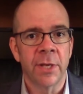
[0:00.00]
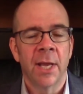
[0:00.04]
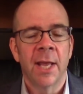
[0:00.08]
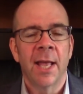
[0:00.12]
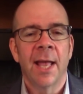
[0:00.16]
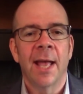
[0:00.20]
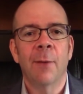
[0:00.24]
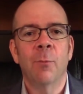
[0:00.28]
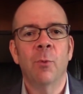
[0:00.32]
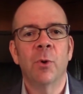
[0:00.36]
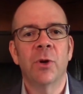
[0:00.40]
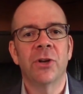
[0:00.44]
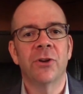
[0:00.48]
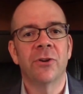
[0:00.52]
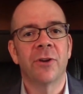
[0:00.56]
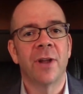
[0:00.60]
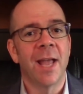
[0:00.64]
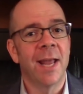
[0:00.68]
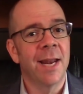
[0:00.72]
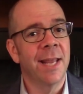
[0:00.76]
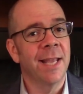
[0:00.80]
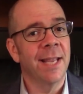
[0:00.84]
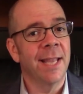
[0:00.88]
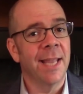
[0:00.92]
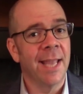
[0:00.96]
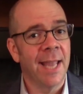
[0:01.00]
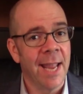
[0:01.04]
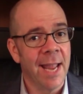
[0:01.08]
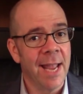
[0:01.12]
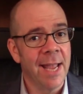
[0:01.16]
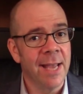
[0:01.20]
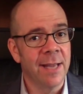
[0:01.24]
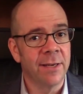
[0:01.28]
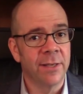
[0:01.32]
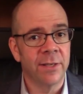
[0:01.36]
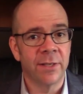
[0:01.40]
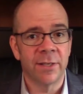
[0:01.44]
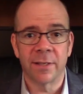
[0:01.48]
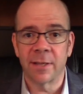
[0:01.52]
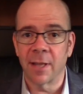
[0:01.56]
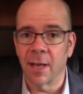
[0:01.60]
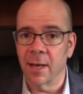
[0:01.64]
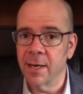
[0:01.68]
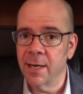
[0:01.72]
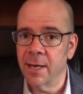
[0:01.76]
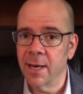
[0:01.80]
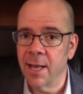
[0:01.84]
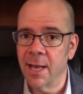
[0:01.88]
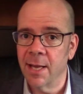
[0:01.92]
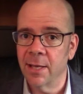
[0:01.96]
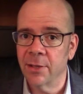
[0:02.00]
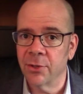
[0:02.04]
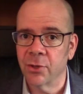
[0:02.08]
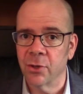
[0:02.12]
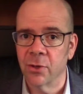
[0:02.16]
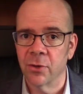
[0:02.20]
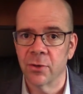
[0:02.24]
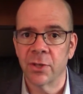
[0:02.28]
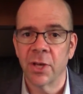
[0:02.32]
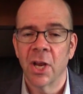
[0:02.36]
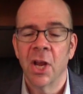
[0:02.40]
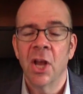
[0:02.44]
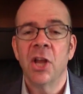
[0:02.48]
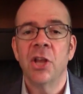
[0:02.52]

And when you're getting canned, studied answers,